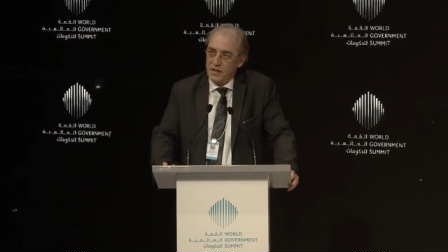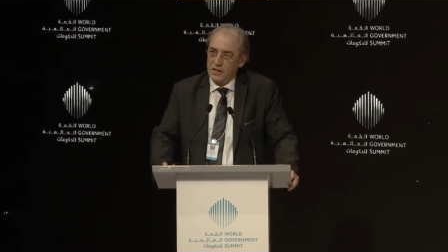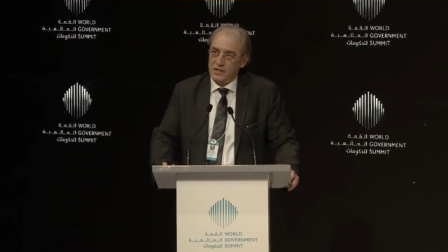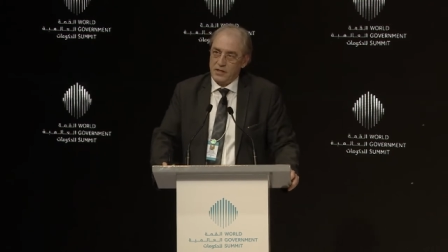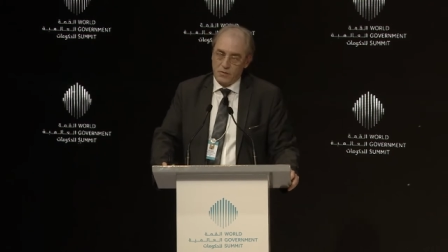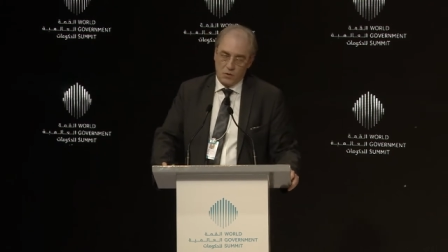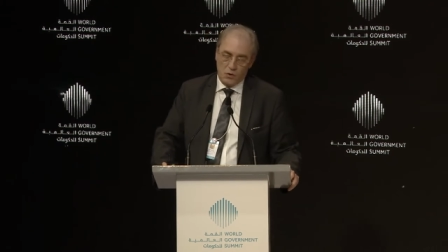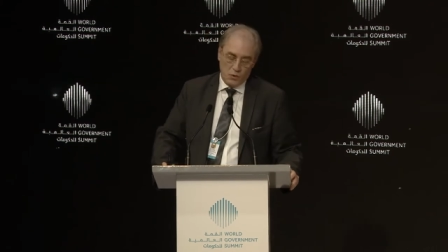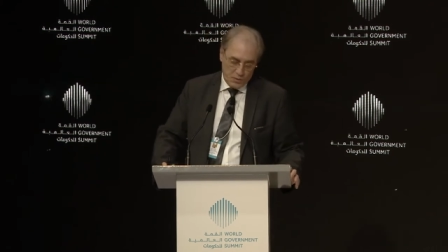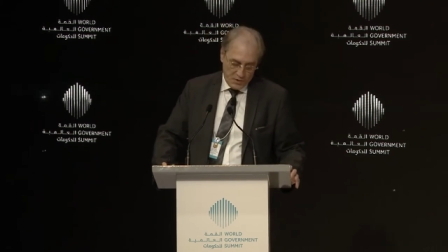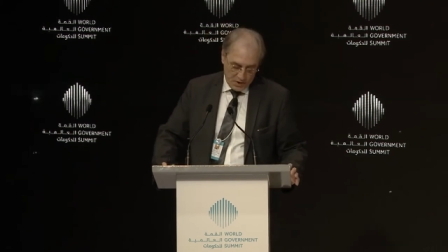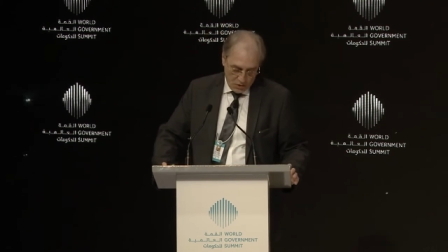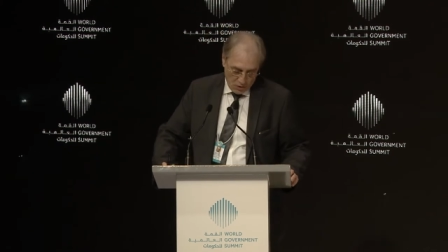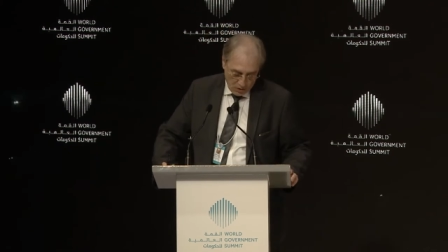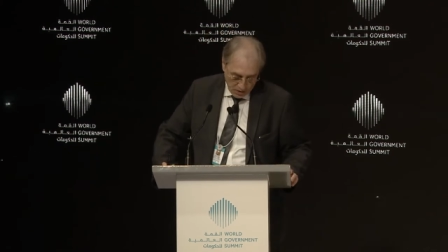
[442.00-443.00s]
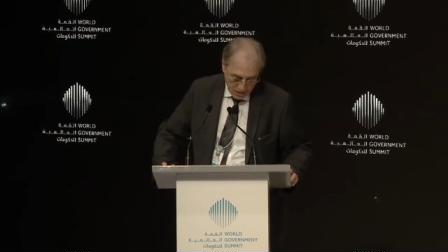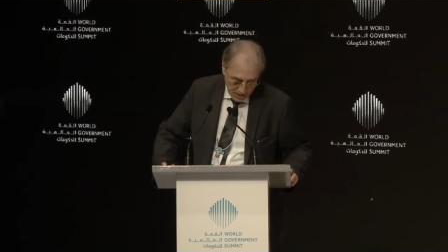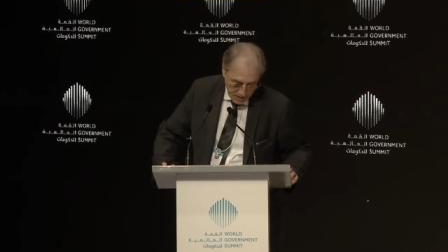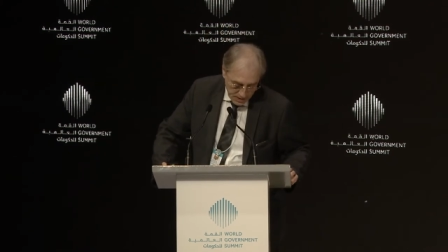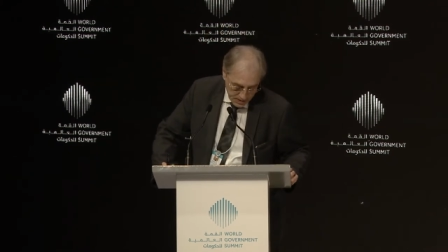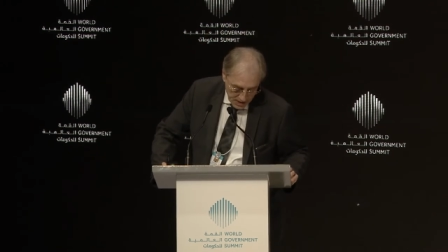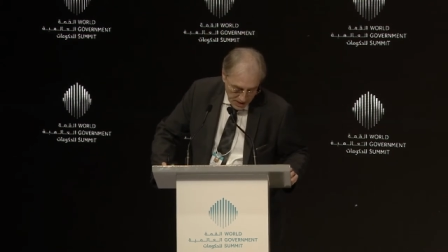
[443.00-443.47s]
It's a group called
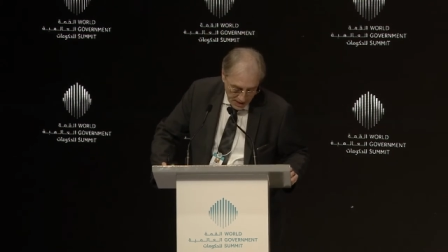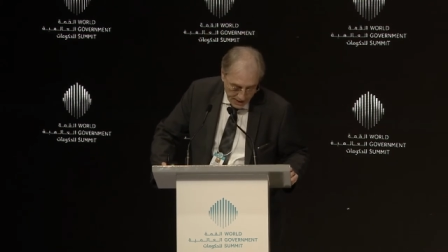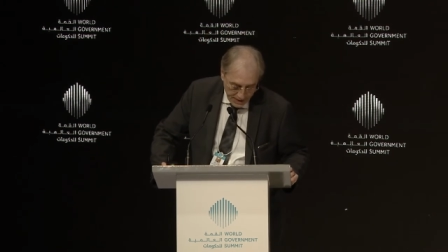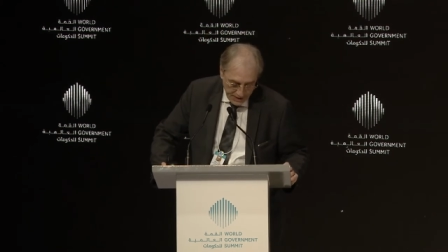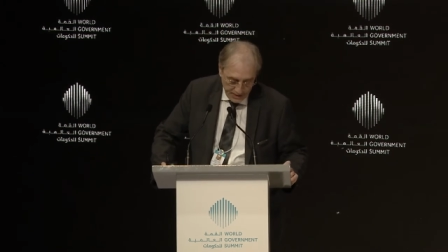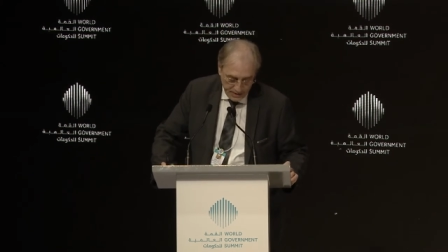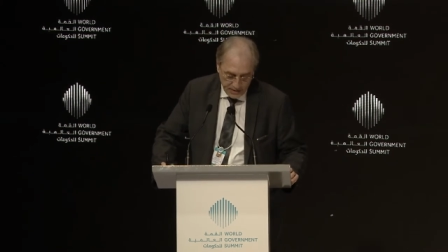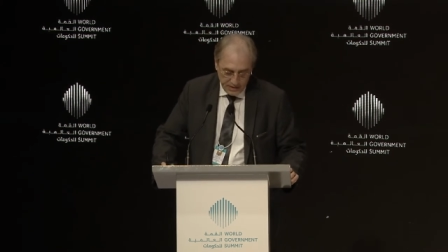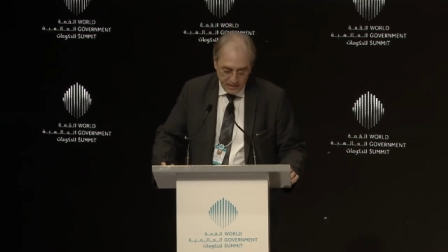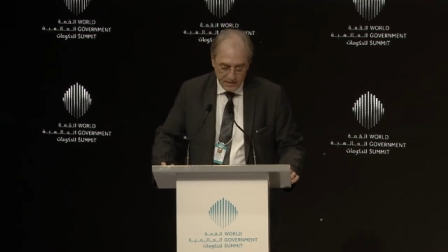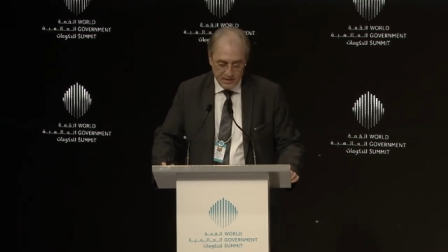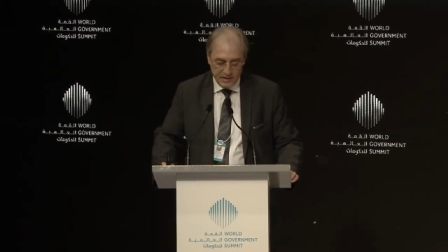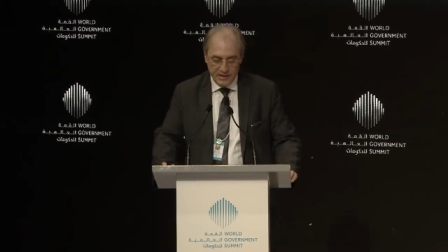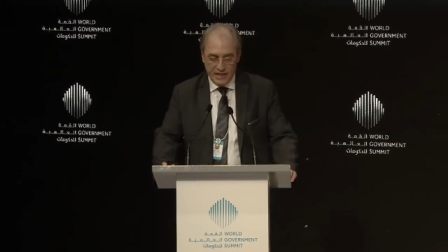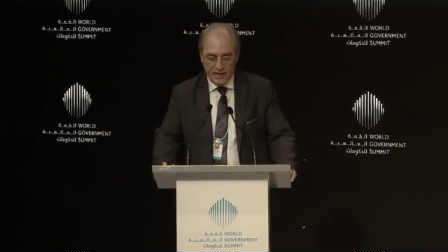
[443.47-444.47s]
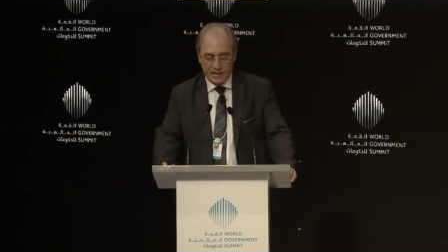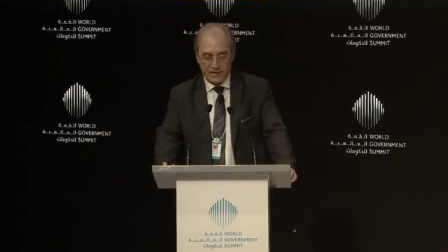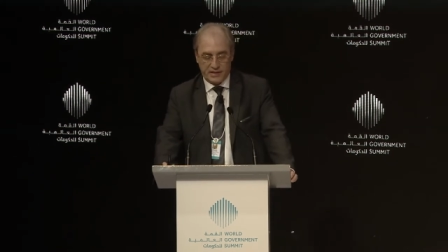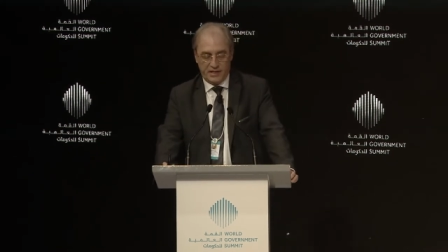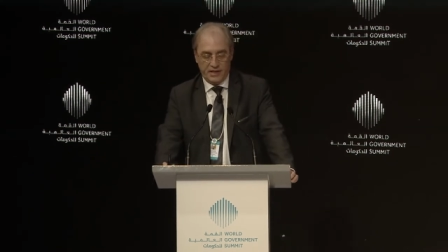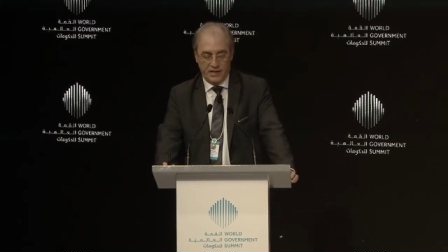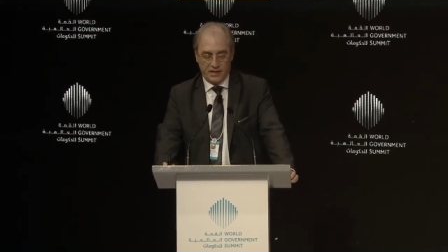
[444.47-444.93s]

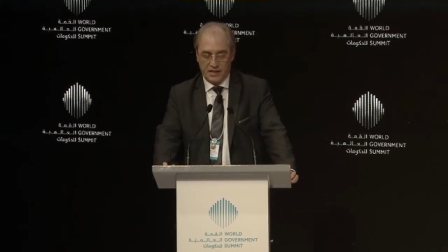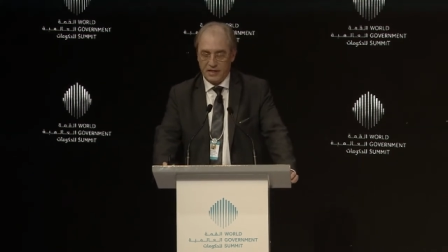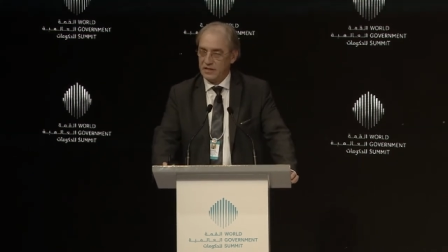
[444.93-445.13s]
IECST,